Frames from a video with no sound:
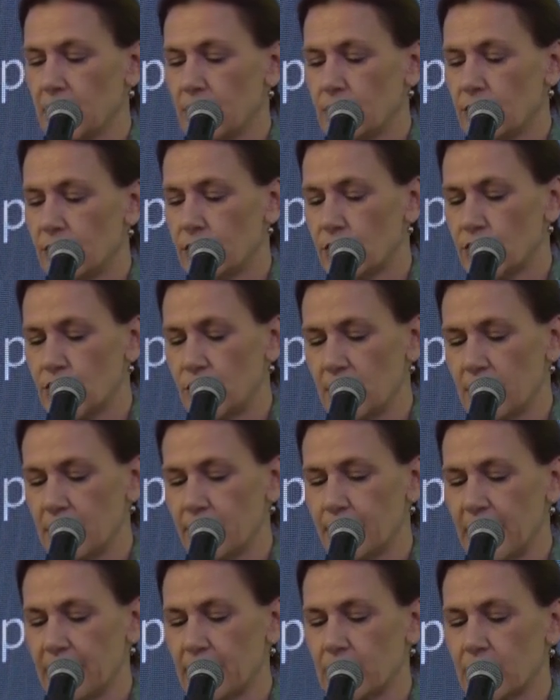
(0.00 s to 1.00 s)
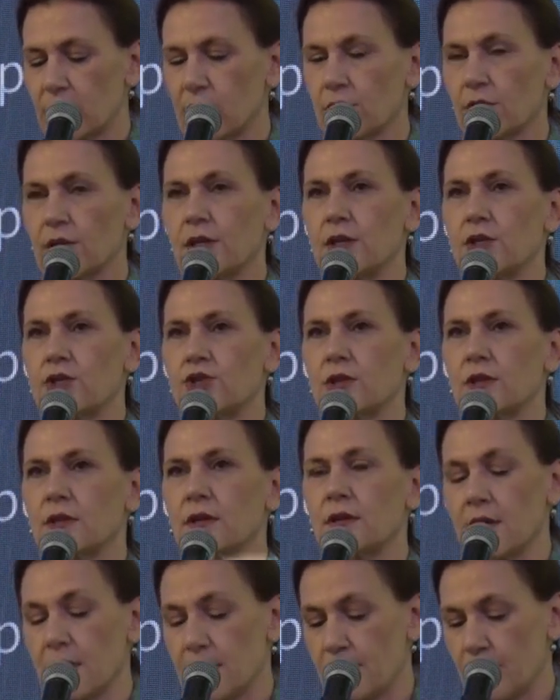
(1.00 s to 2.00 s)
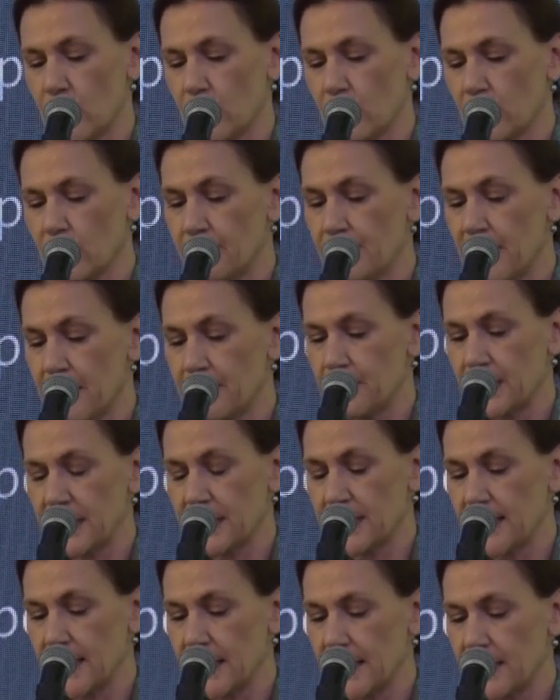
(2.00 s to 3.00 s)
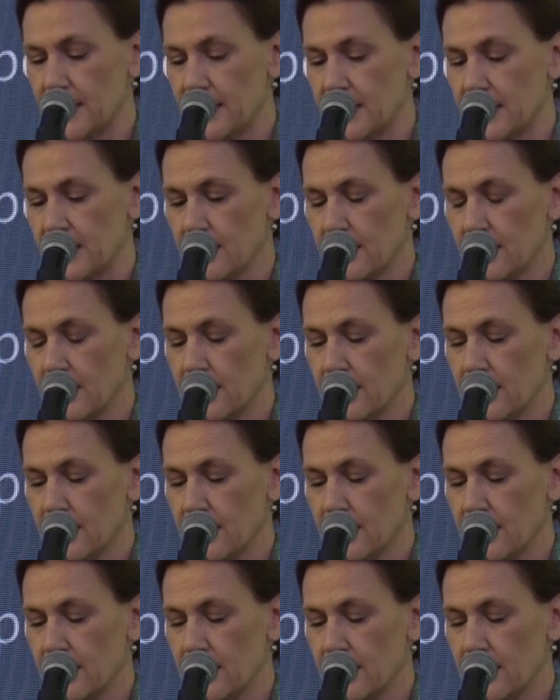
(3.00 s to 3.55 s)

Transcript: to achieve better cohesion among member states.